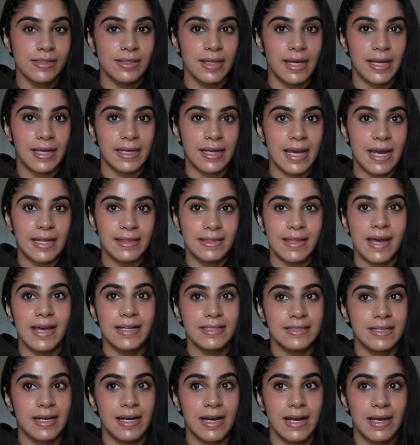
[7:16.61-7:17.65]
Like at that
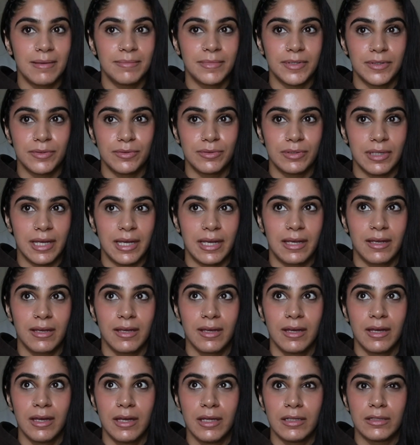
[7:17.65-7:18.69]
time, it like,
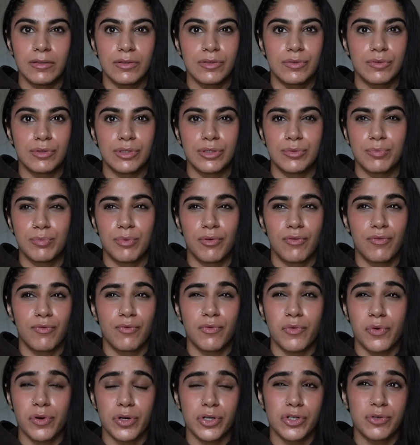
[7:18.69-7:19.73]
this was
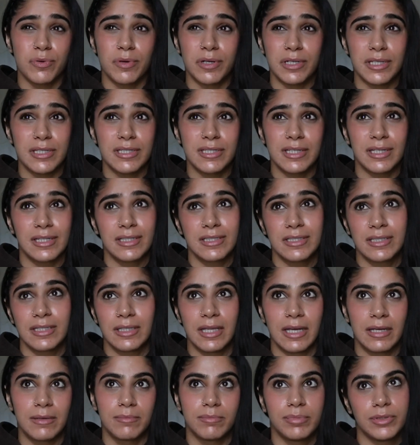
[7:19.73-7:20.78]
before
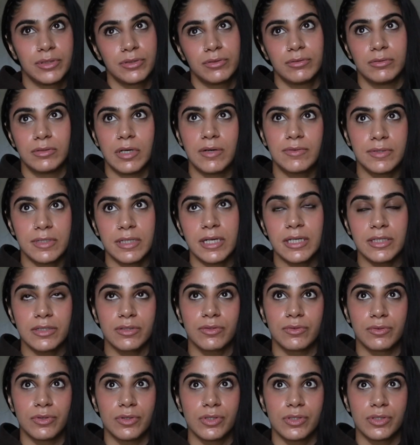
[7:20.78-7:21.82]
2016, like I was in high
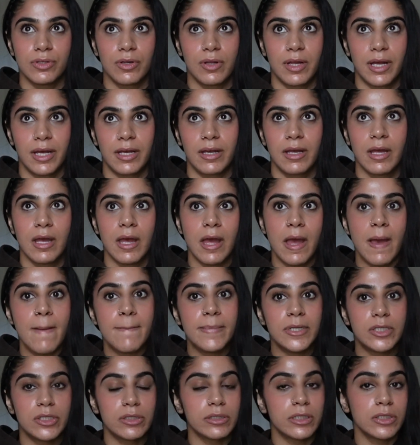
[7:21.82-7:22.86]
school, so like
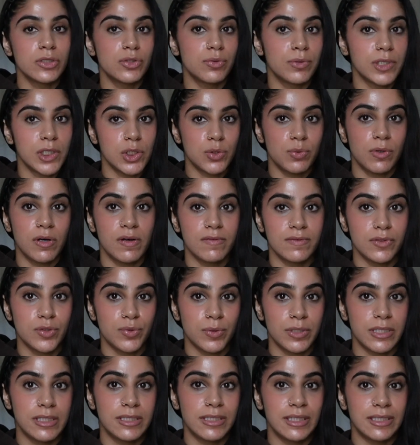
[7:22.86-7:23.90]
between 2012 and
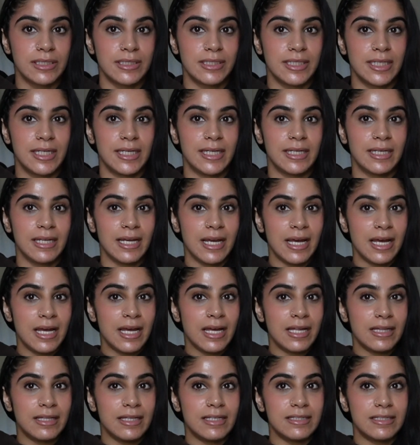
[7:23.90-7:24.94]
2016,
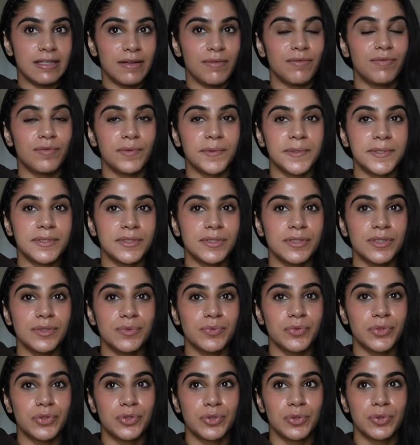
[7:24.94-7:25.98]
these influencers
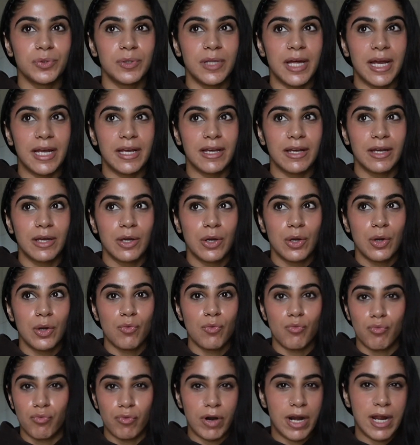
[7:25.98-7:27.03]
would do like
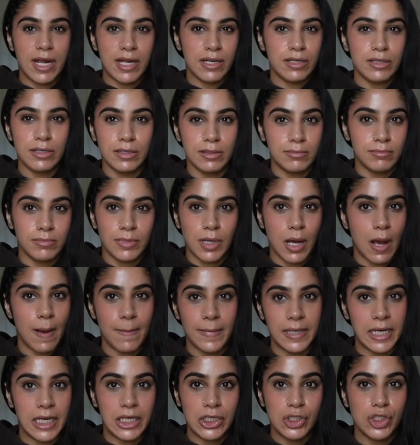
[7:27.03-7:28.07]
random
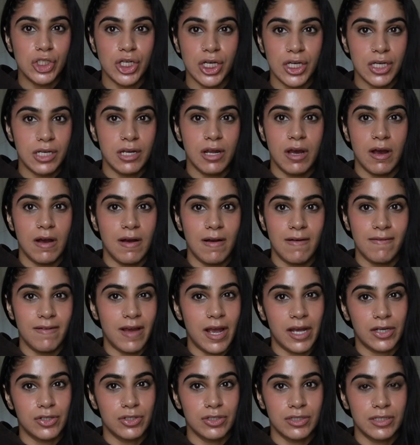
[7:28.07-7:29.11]
combination of
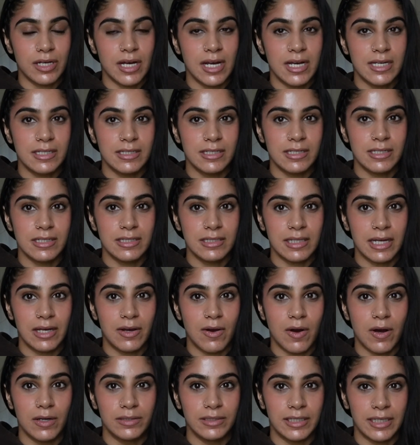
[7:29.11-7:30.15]
exercises,
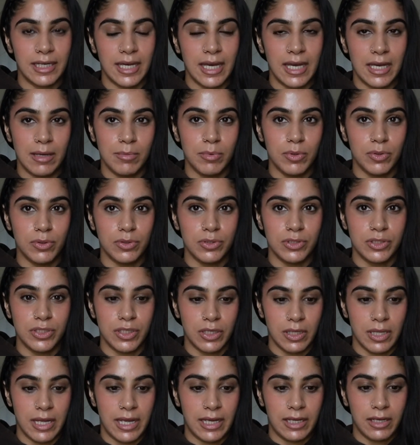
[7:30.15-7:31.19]
like on the cables, or
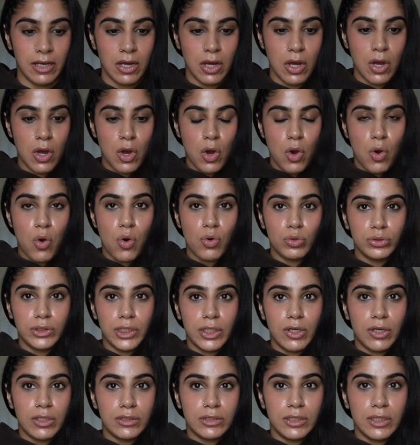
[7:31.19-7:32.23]
like
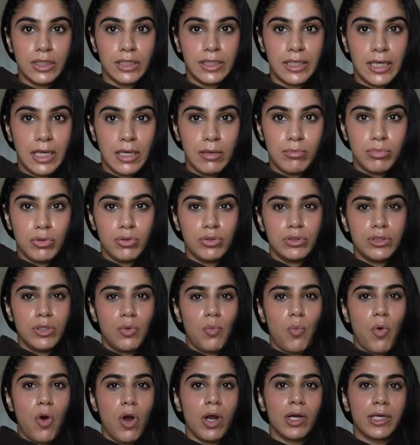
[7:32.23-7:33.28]
holding onto the cables
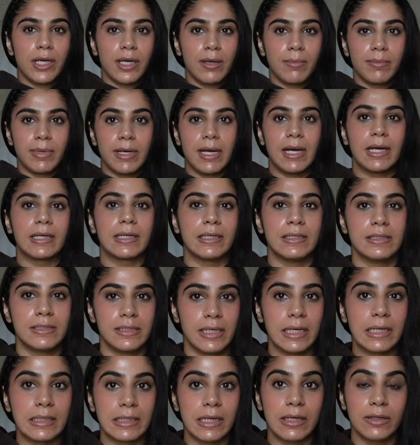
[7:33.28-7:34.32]
and walking back and
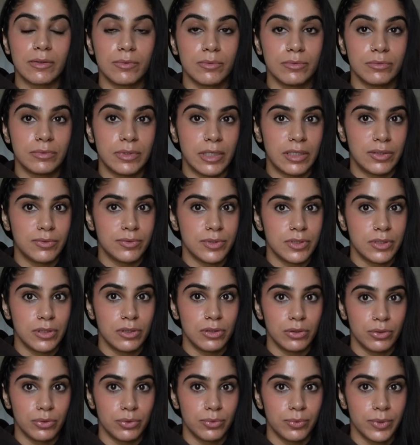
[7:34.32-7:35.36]
saying that it was a
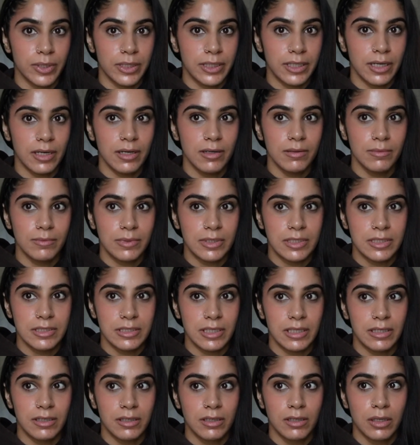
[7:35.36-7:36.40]
glute workout, when it's
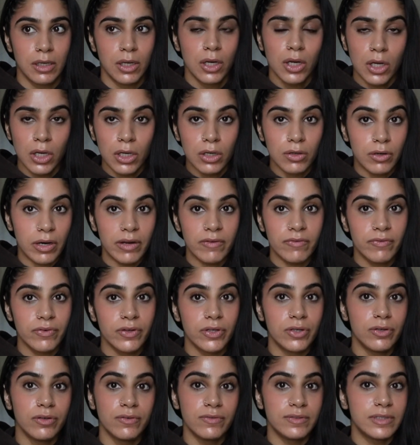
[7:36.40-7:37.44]
like, great for
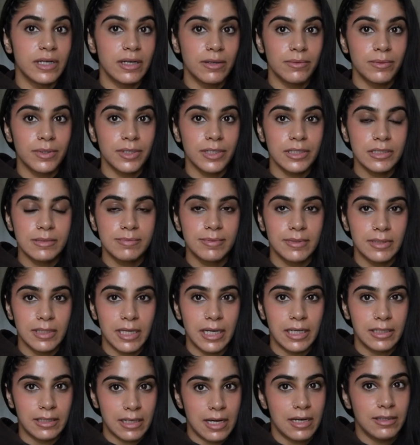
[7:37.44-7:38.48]
you if that works, but
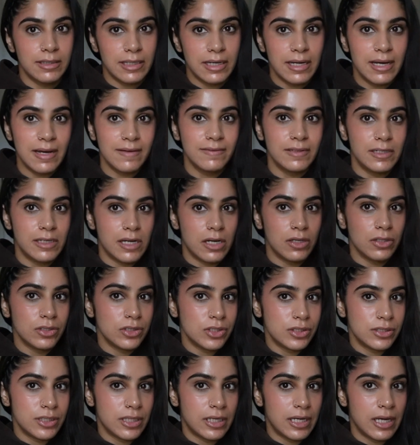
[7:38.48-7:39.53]
like now that I have the
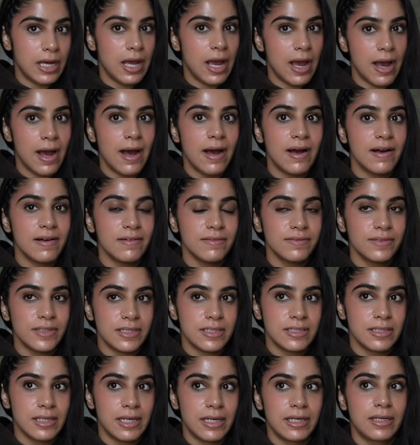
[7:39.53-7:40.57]
knowledge that I have,
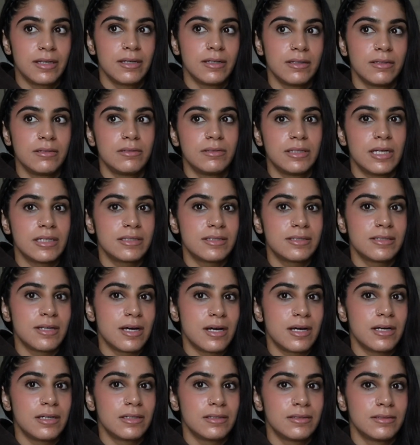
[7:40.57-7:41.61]
it's like, that's
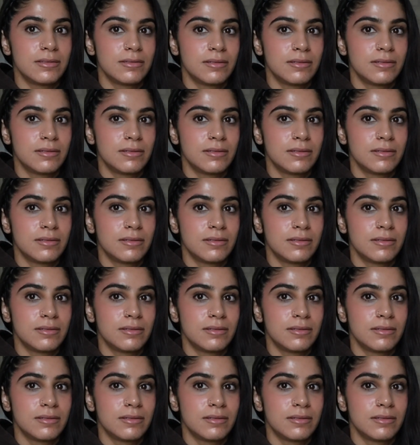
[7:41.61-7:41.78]
not